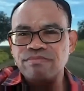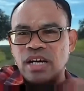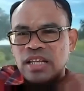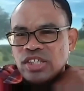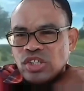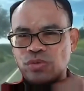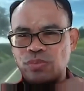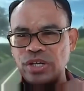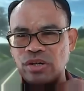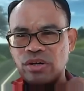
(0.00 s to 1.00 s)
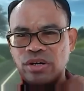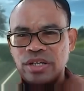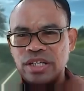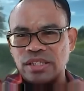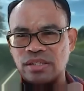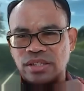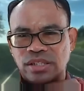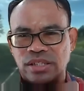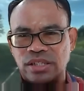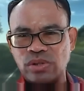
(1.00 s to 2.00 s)
catastrophe or
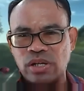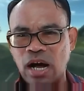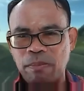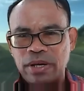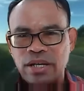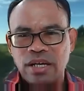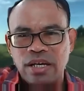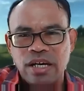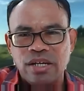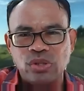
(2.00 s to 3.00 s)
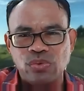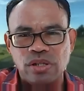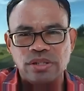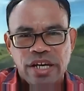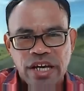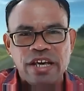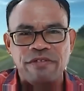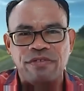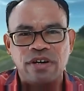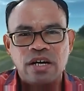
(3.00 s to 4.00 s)
disaster that will happen in this world
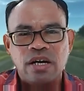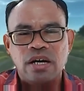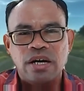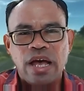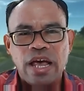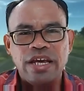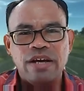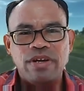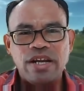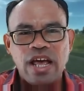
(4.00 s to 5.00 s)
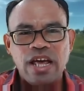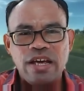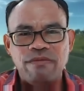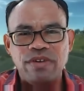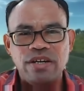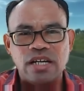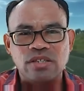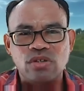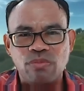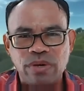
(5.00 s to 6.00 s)
if Adam and Eve did
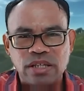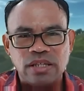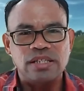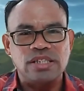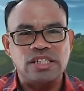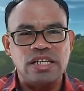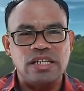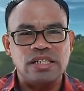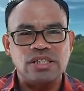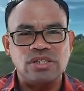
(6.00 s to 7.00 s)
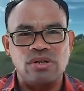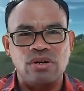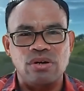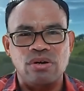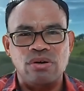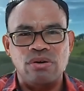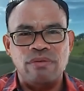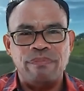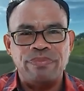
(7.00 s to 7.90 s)
not commit sin. So